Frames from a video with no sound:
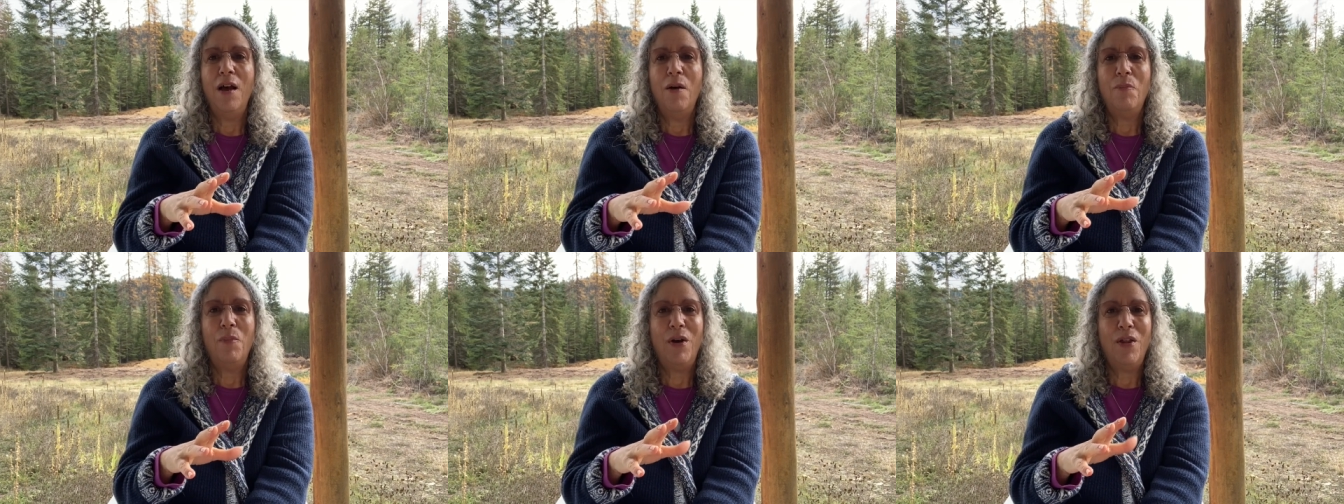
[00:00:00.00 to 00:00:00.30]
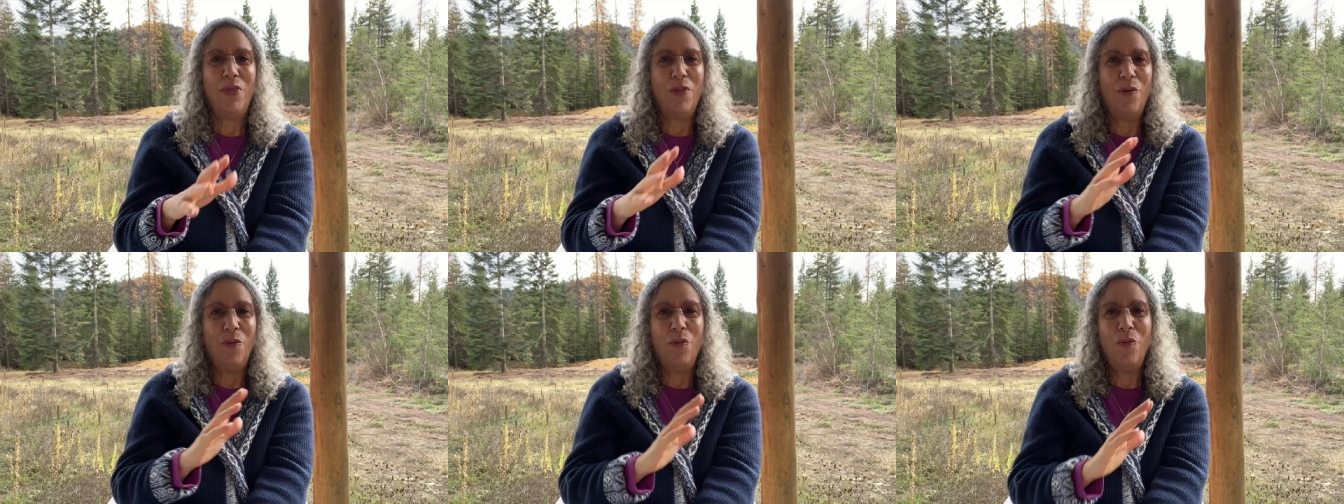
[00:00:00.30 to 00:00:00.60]

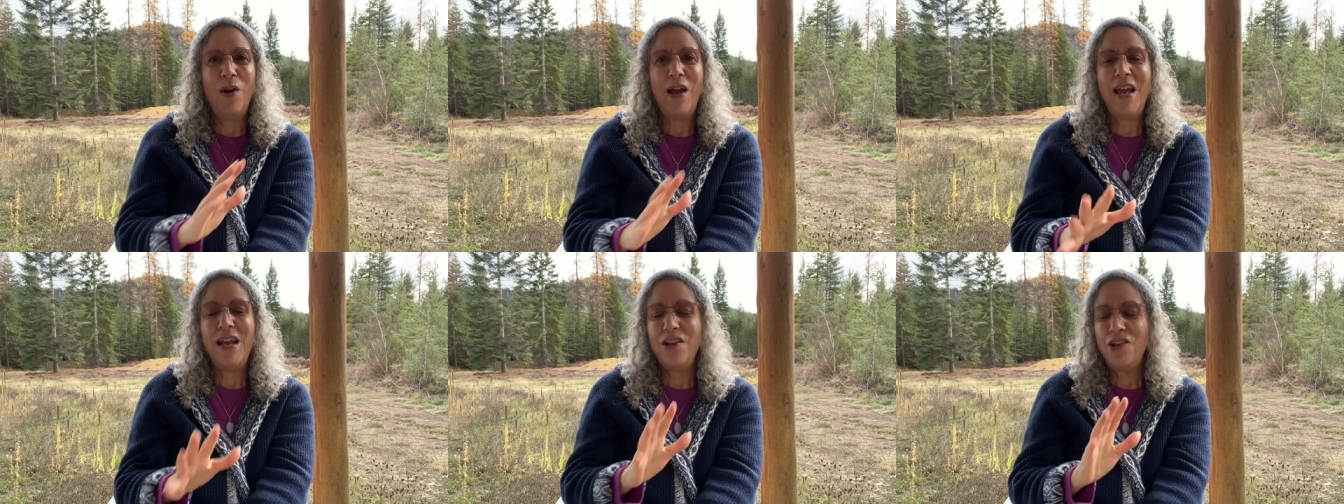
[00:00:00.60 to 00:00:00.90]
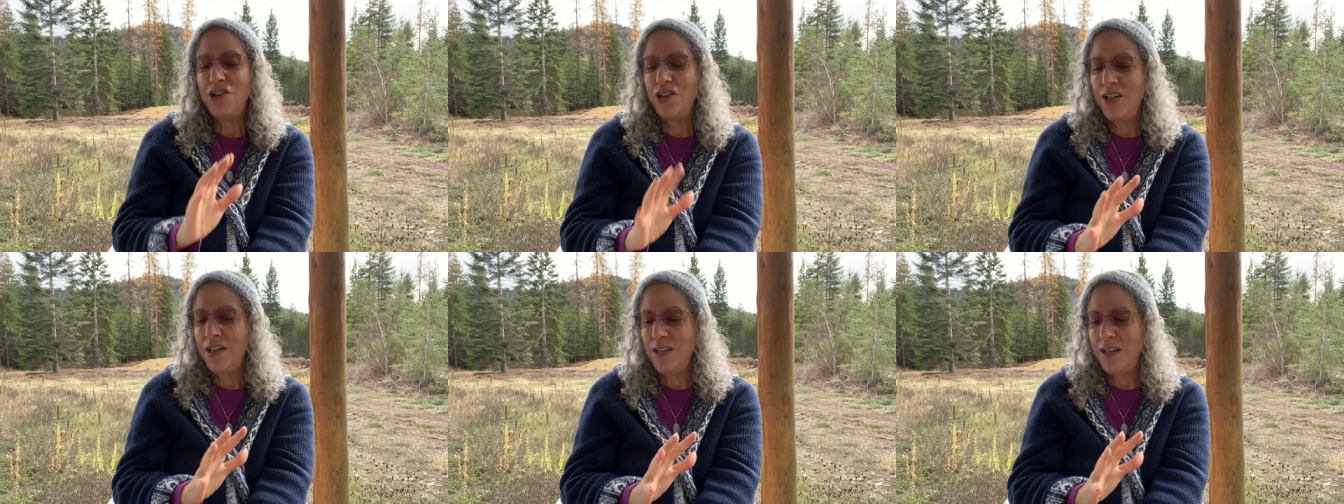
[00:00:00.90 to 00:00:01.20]
but the way
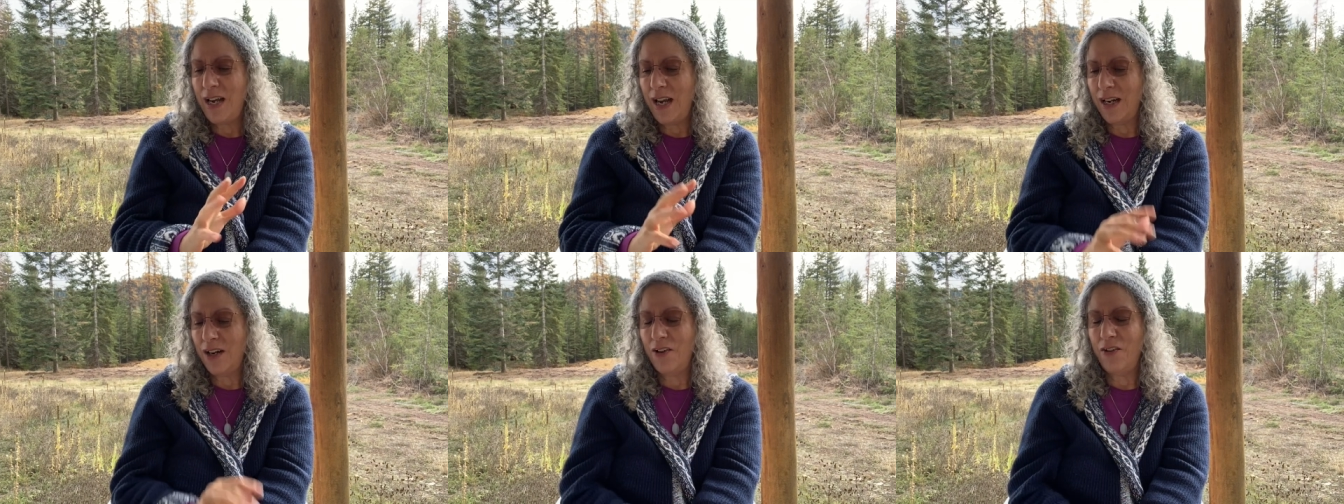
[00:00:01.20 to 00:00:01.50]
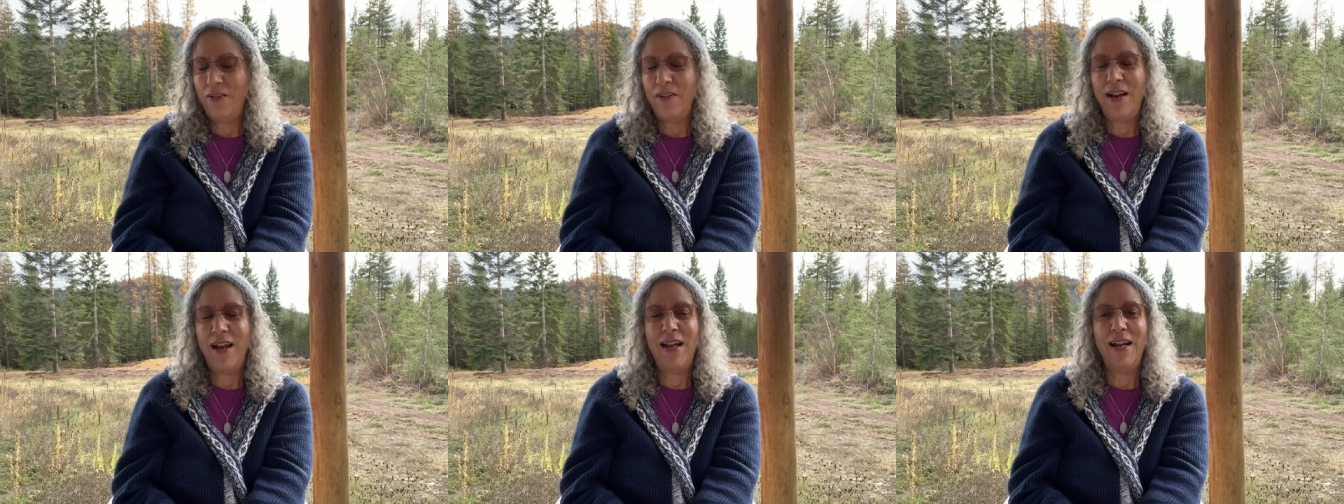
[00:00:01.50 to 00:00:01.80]
she
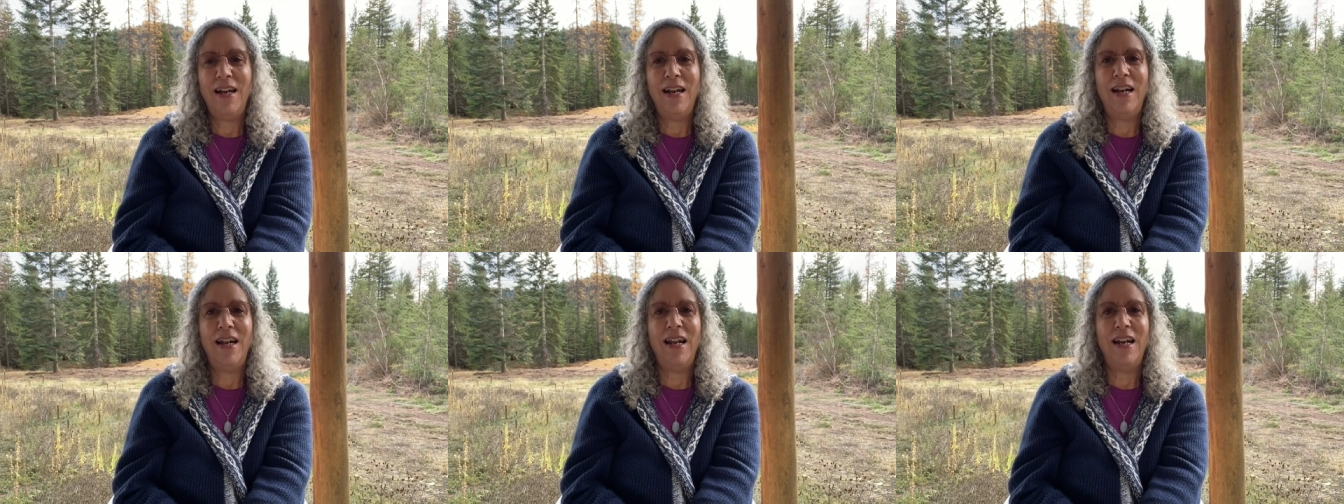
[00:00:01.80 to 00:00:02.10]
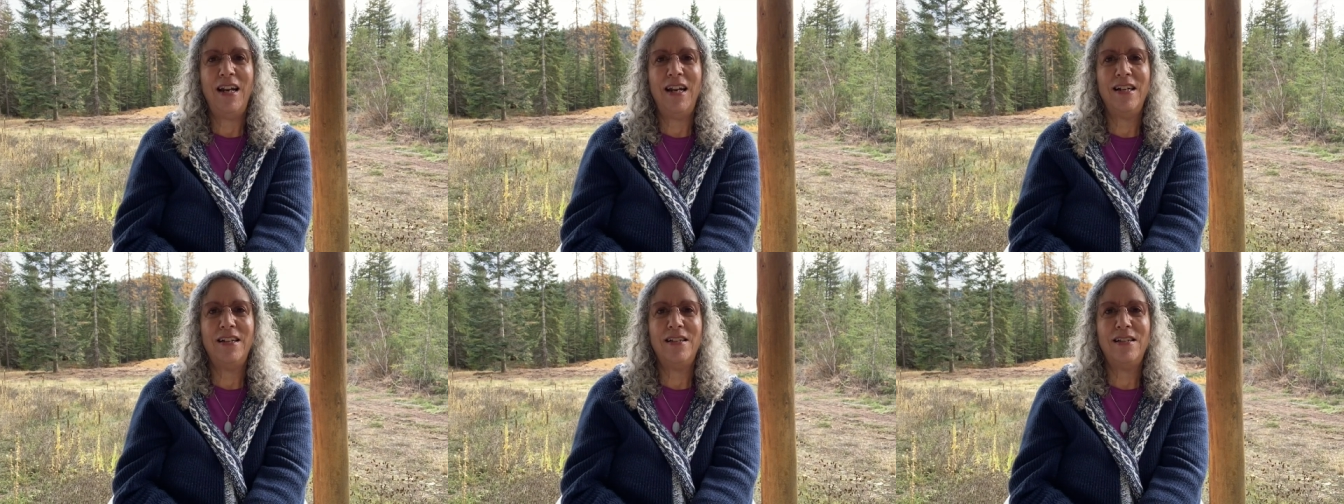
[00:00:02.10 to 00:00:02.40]
decorated
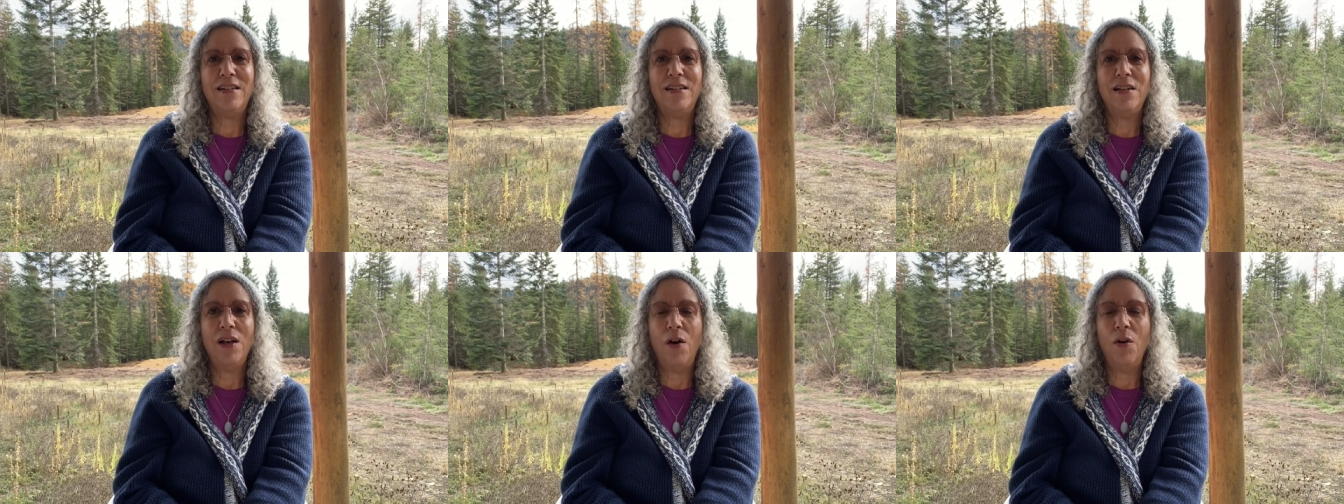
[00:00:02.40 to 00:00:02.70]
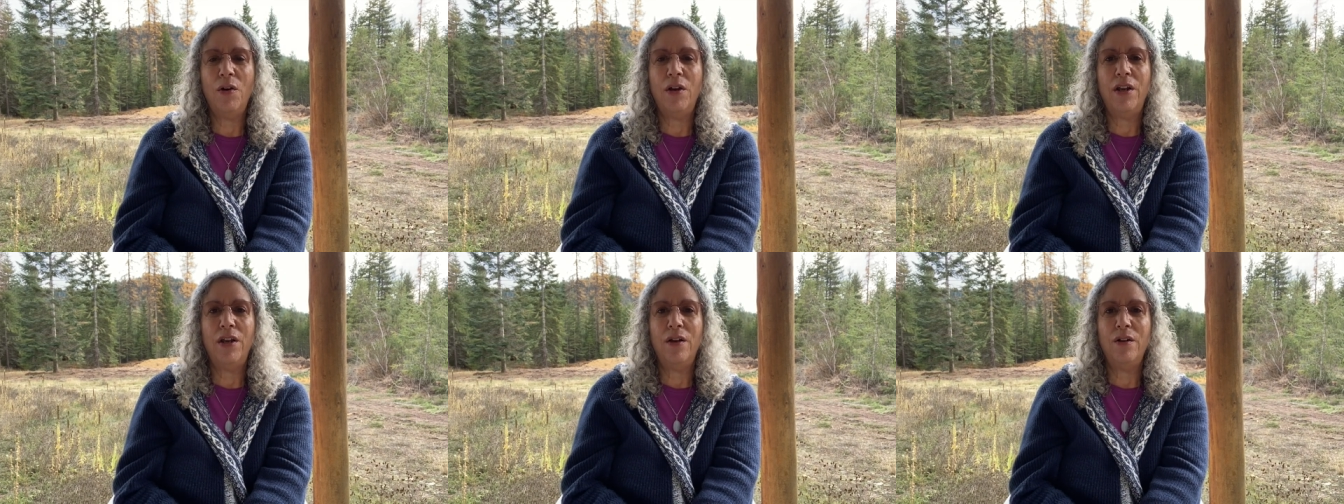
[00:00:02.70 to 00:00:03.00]
it, it's so
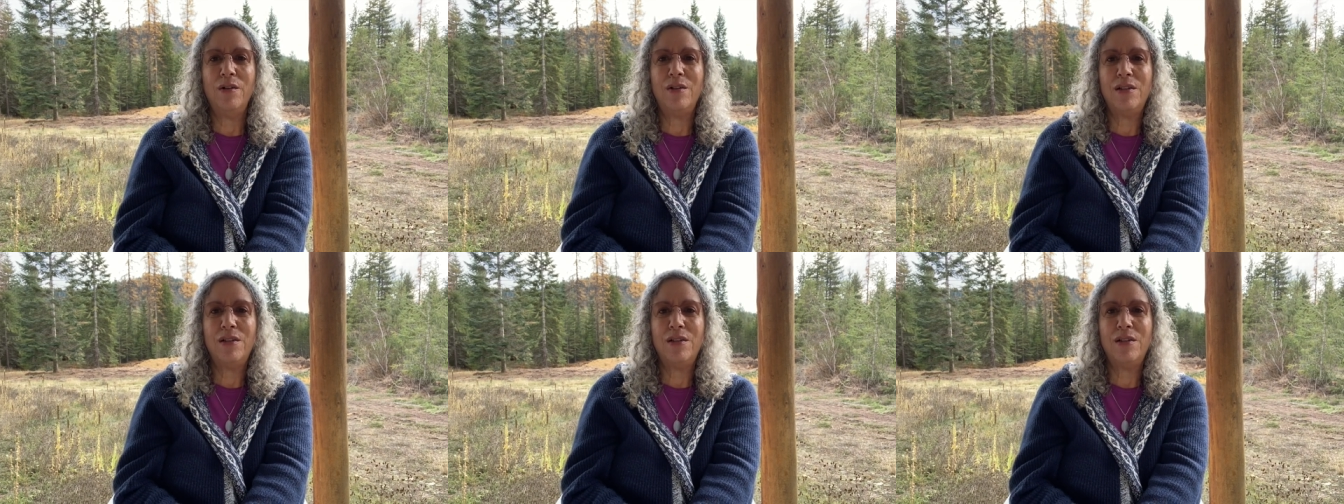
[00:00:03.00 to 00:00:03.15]
cute,